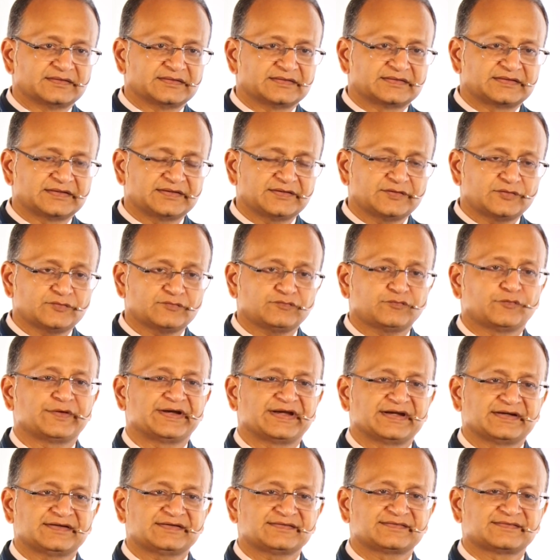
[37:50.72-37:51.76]
think of
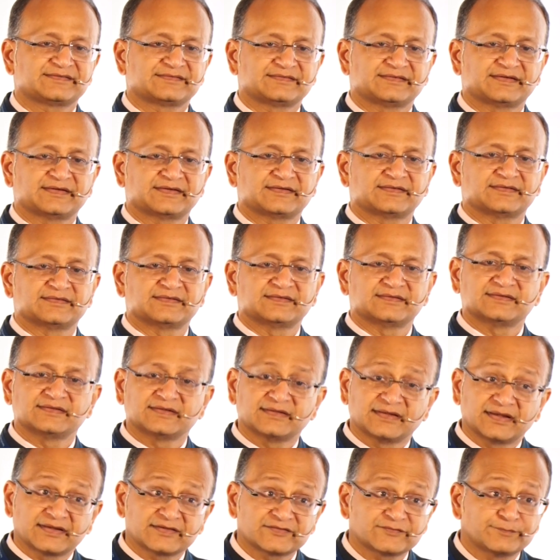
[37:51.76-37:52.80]
weights
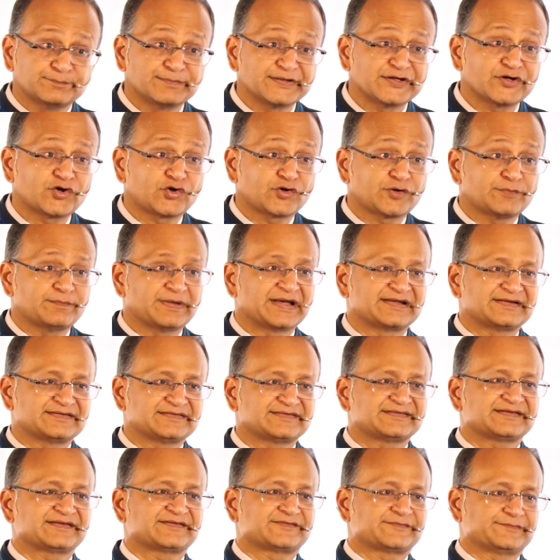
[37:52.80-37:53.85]
as beyond
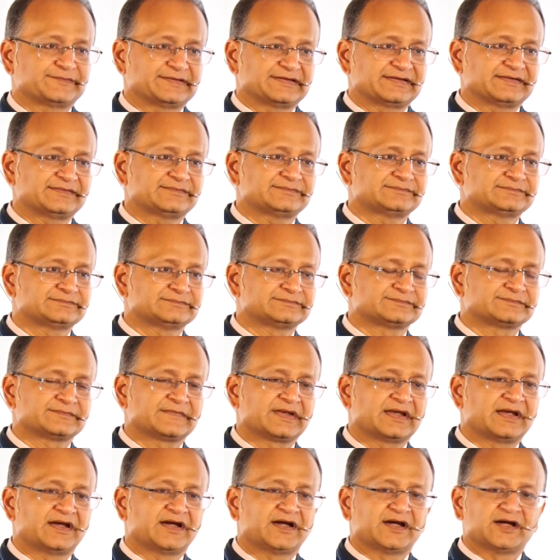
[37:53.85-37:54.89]
balance as well.
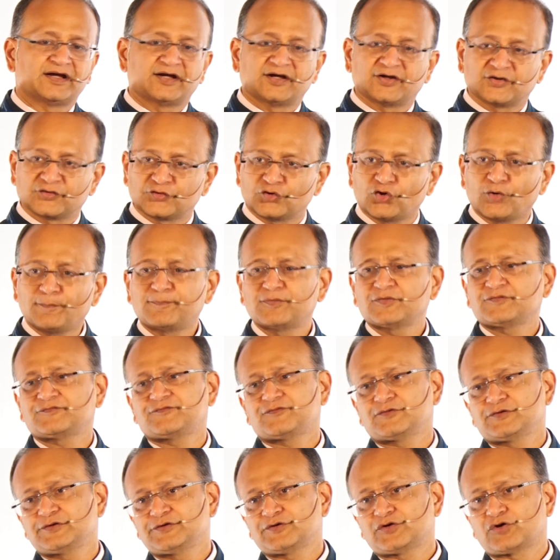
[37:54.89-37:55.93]
Your
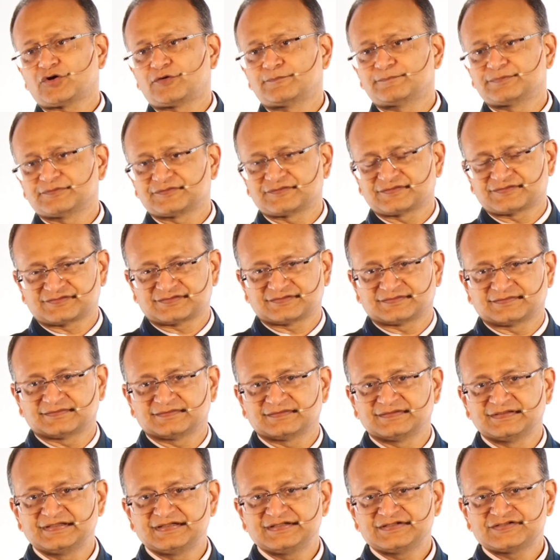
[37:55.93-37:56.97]
portfolio composition
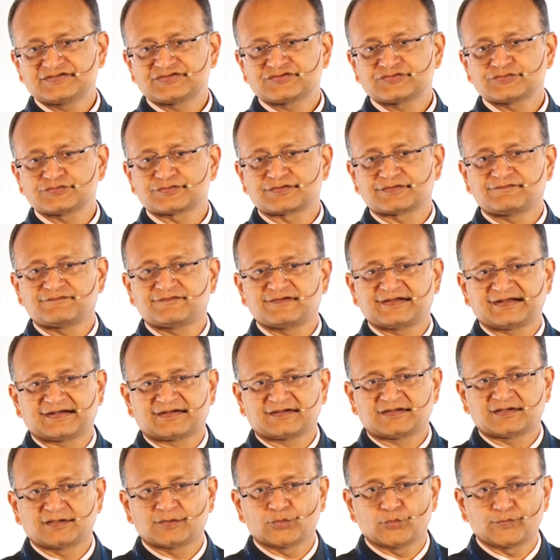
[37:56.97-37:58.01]
needs to
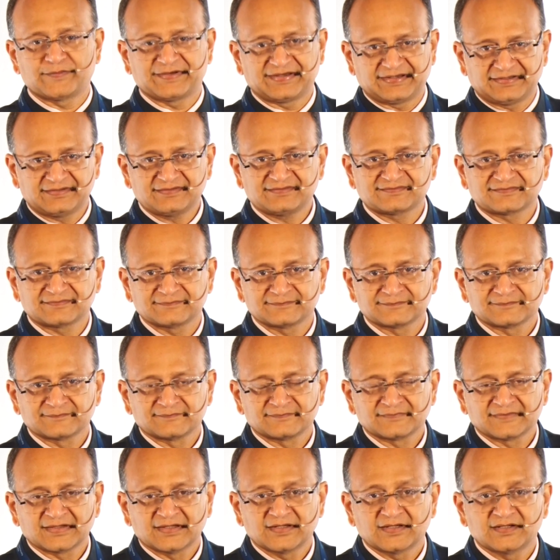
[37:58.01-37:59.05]
reflect weights
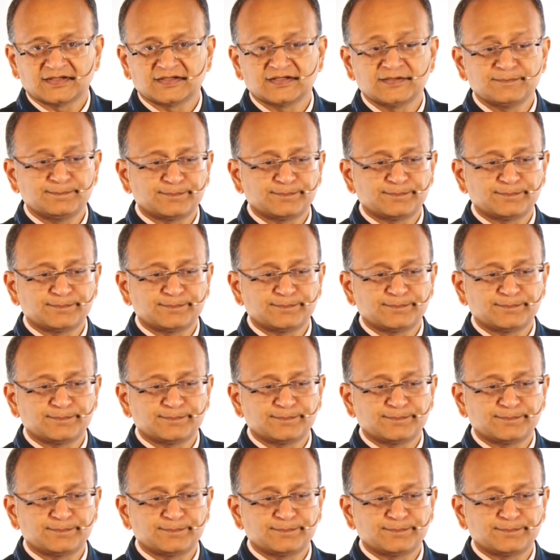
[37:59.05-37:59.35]
in